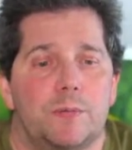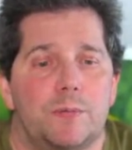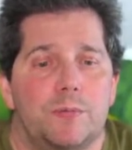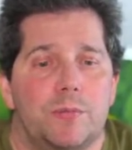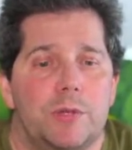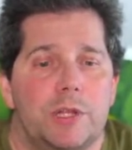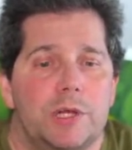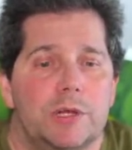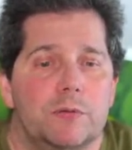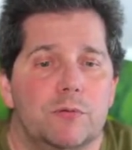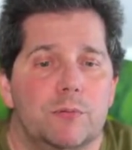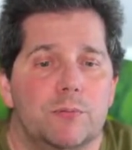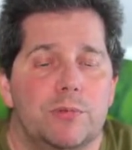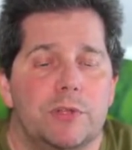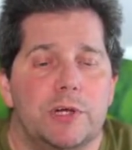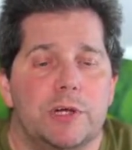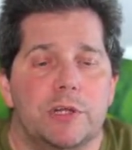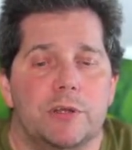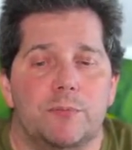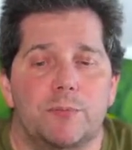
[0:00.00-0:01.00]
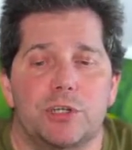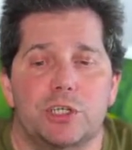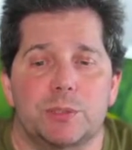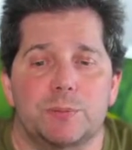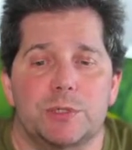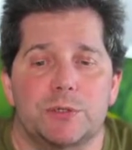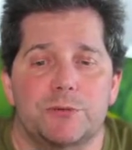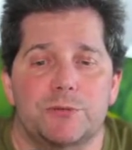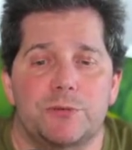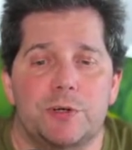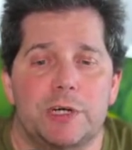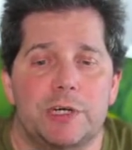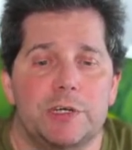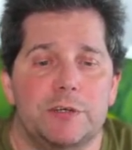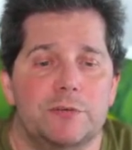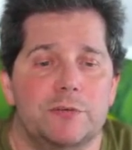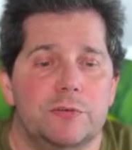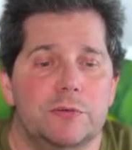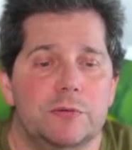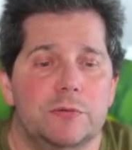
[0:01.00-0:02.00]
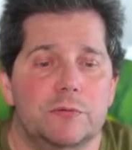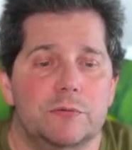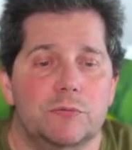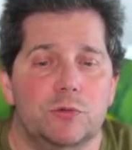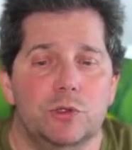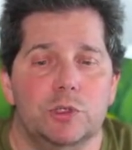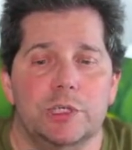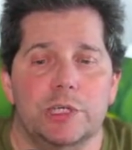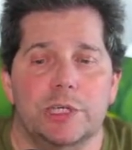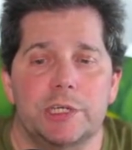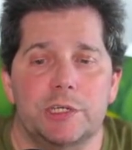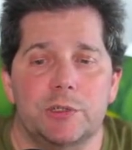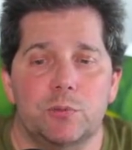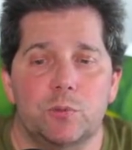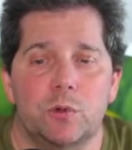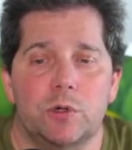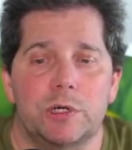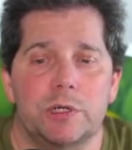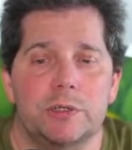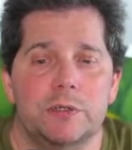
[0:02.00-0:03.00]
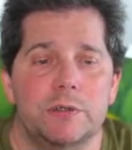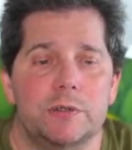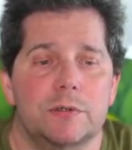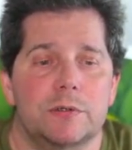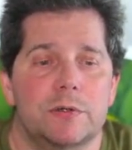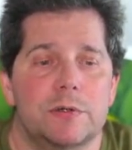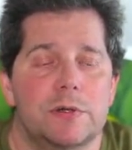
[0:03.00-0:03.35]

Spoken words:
Black replied bishop f5, rook a e1,